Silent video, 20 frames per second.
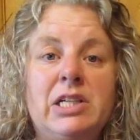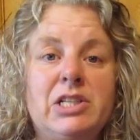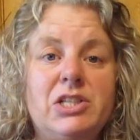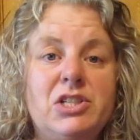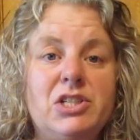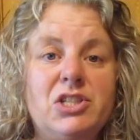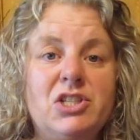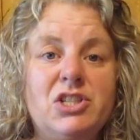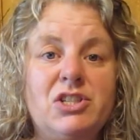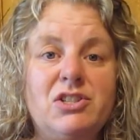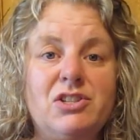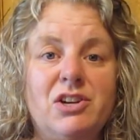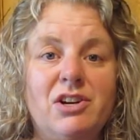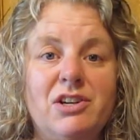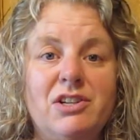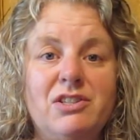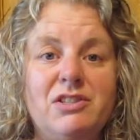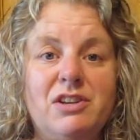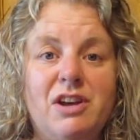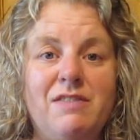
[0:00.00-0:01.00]
she just
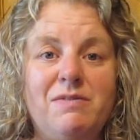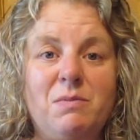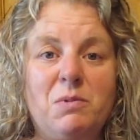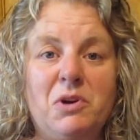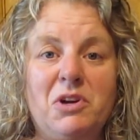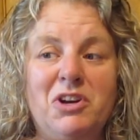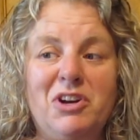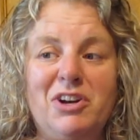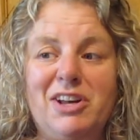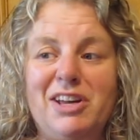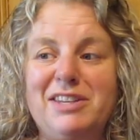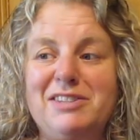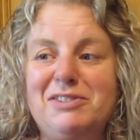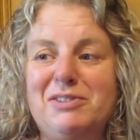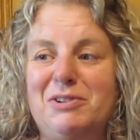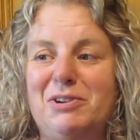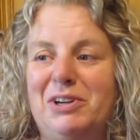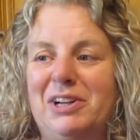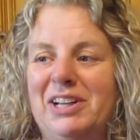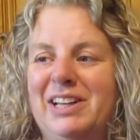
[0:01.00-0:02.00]
started sophomore year in high
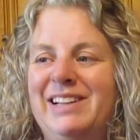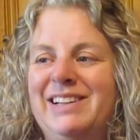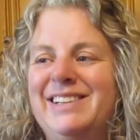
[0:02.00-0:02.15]
school.